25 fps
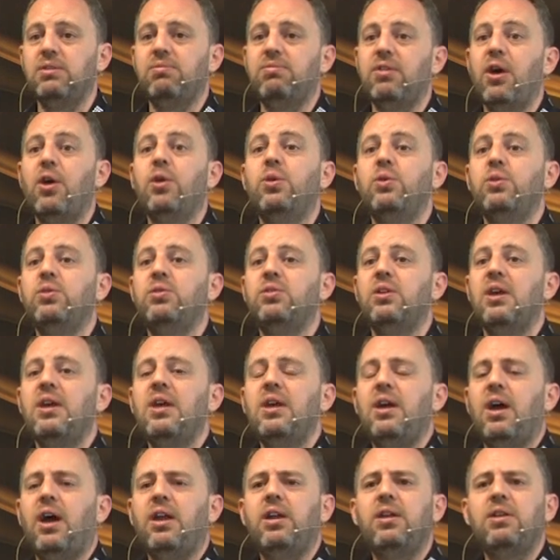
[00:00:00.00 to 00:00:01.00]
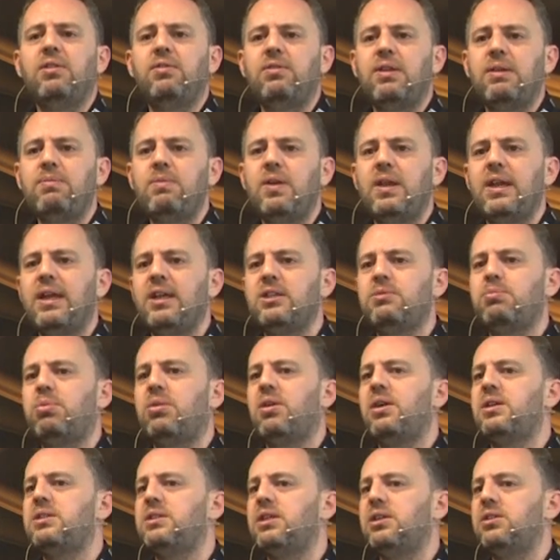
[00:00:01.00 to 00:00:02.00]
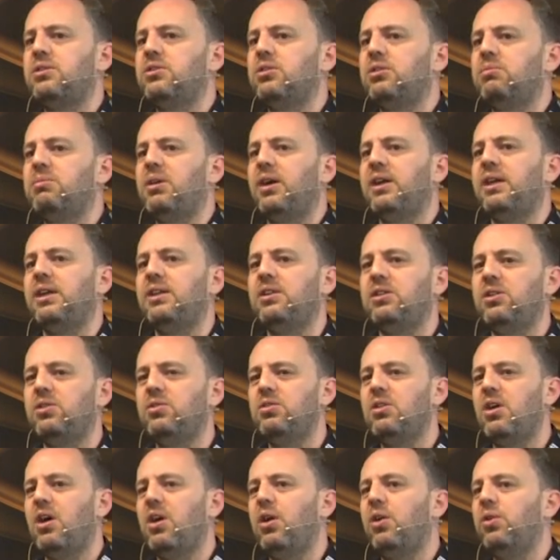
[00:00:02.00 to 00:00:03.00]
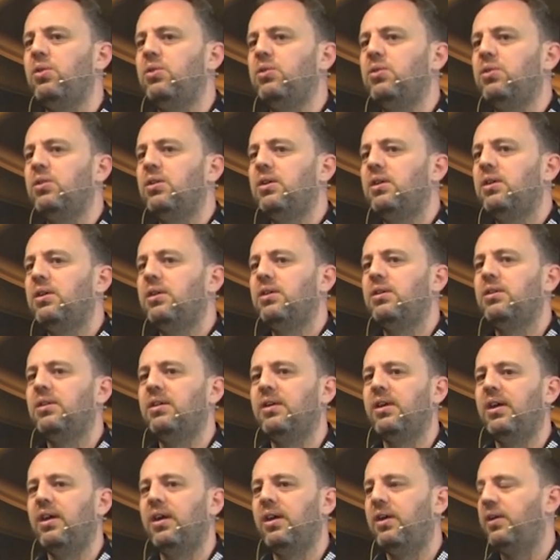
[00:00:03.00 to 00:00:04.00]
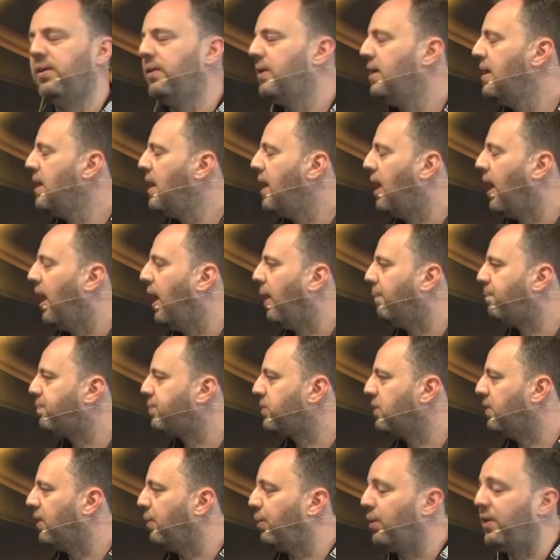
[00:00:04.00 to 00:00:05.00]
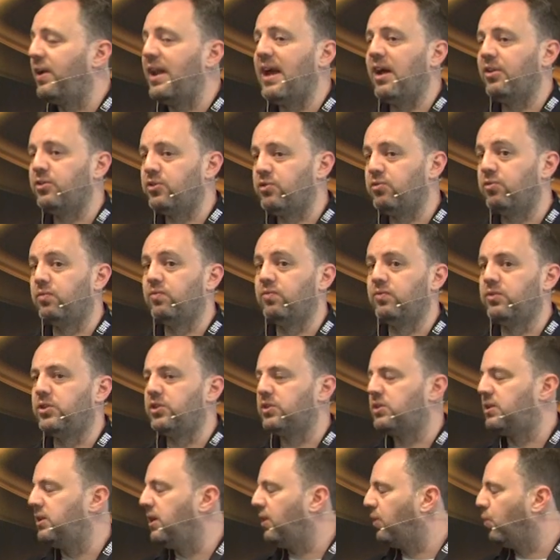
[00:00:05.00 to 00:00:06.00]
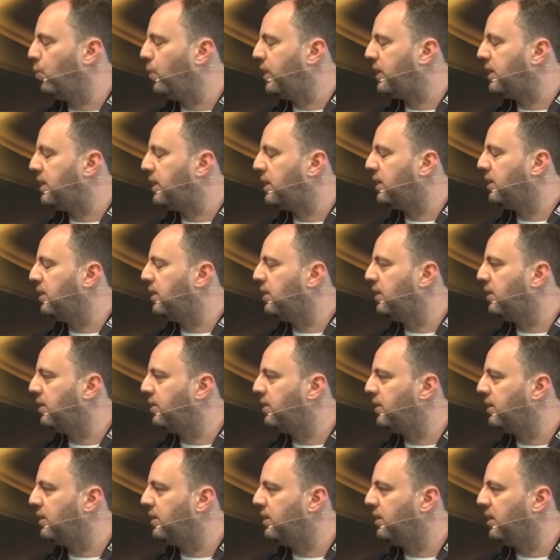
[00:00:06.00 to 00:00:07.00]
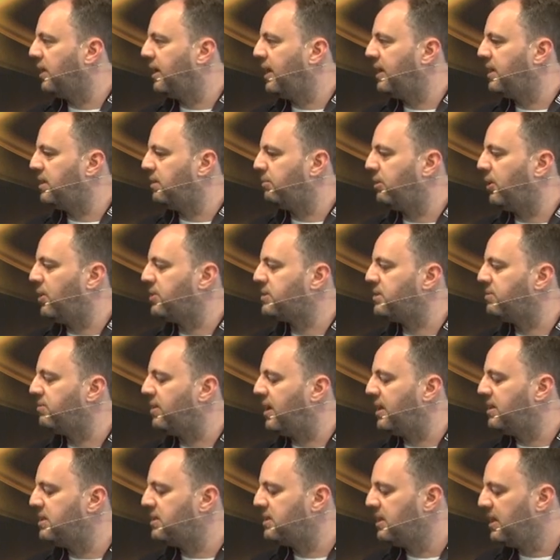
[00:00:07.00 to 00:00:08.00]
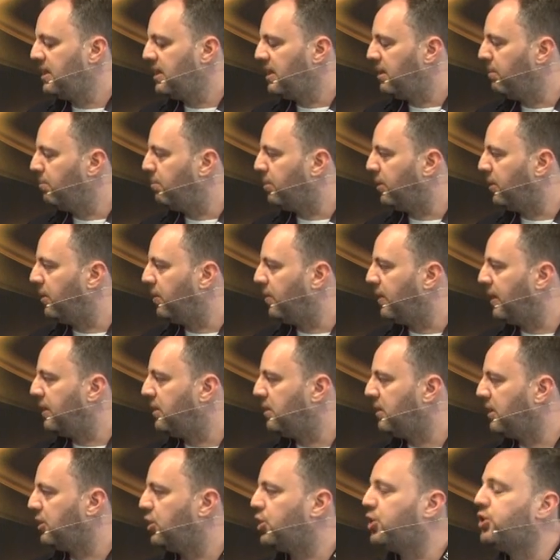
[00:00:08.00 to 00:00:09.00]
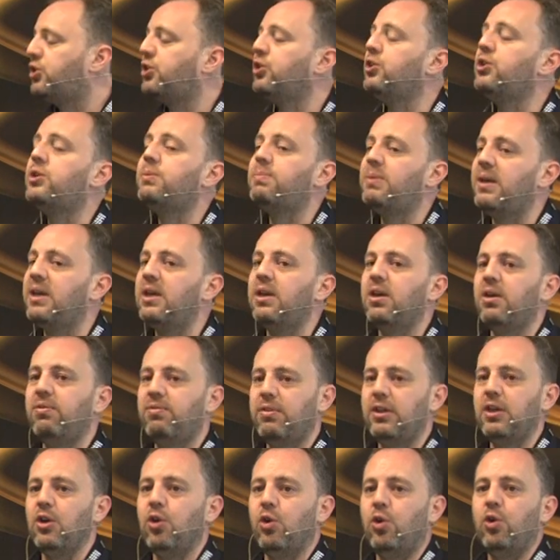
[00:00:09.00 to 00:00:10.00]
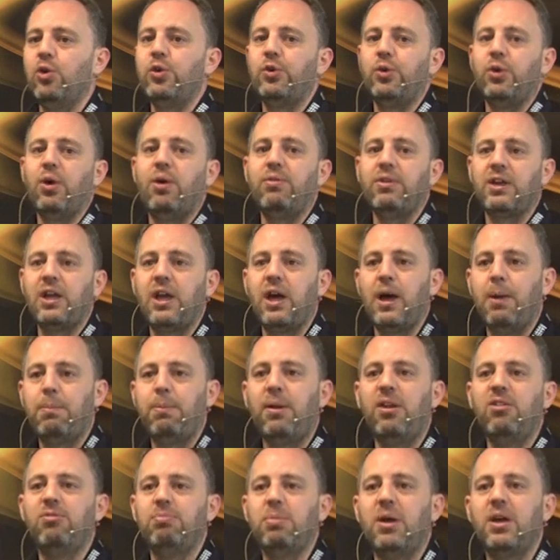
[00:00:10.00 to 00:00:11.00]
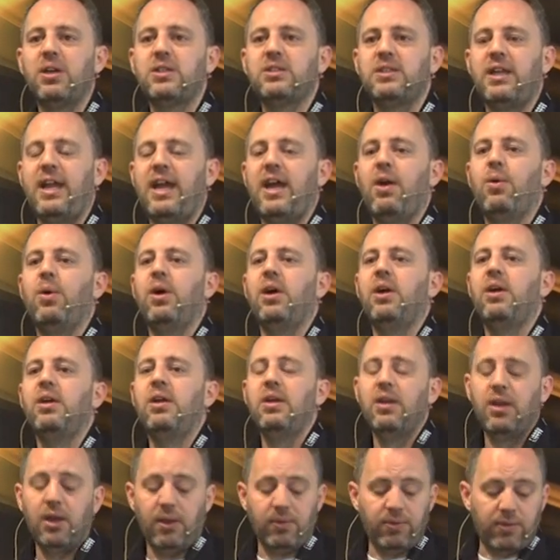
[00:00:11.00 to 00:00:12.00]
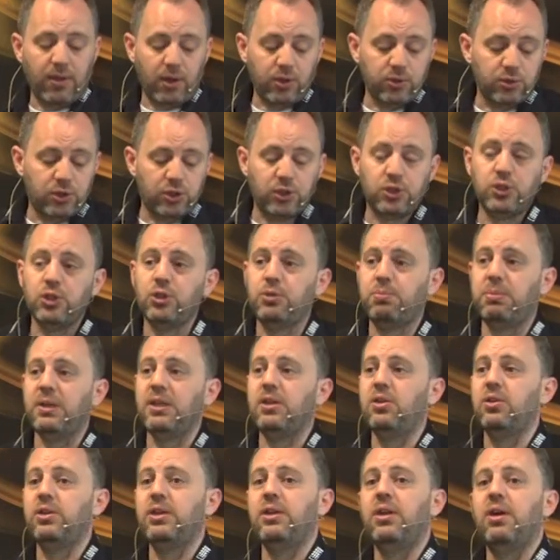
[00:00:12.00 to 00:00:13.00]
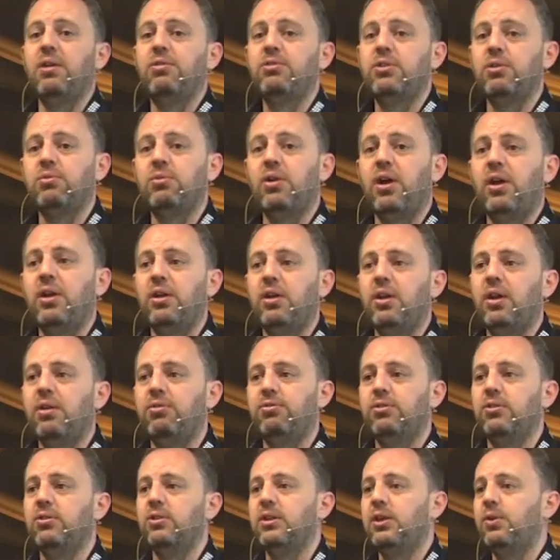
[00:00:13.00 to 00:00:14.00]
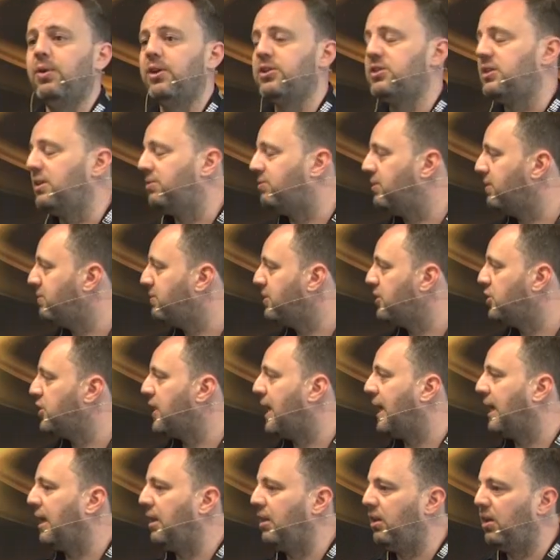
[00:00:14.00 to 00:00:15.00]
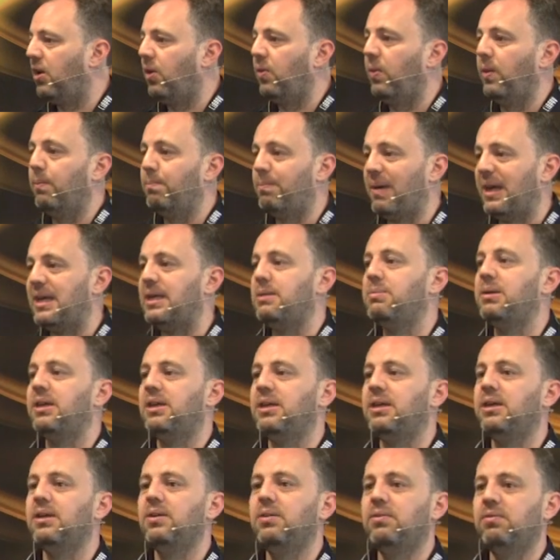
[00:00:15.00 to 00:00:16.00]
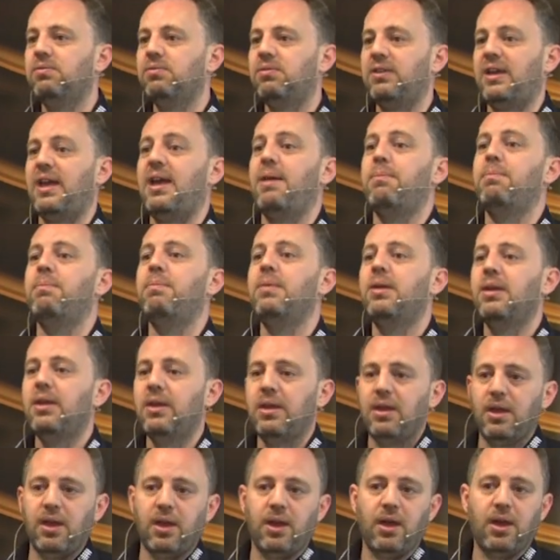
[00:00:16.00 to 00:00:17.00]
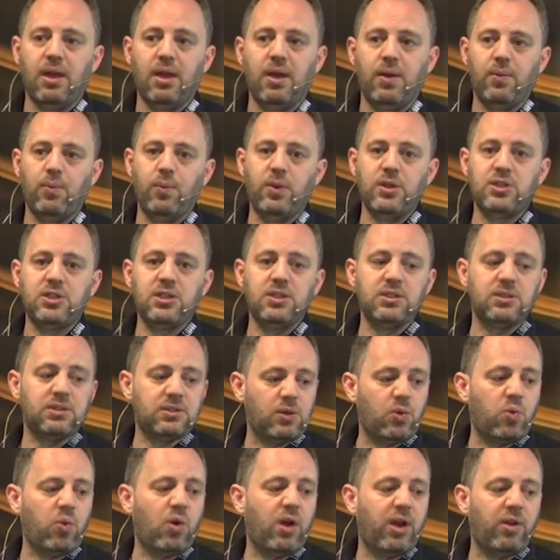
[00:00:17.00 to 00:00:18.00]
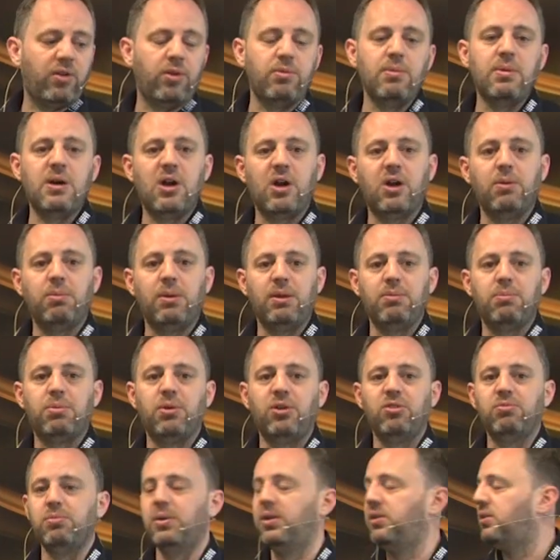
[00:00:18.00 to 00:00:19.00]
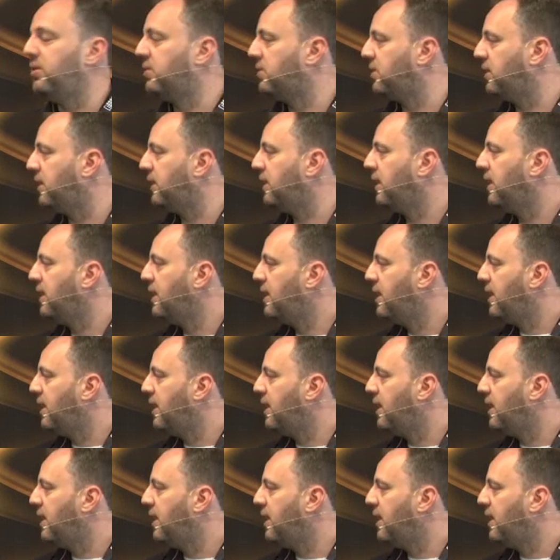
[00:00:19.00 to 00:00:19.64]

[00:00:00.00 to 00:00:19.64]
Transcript: of those. I don't, have they announced pricing at all, Mikey? Do you know? No. They were announced just the other week at an AWS event, but they should be of the order of a couple of bucks an hour, and those should be good enough to run a full UHD 50 channel on the baby VM, which is quite a remarkable improvement to see.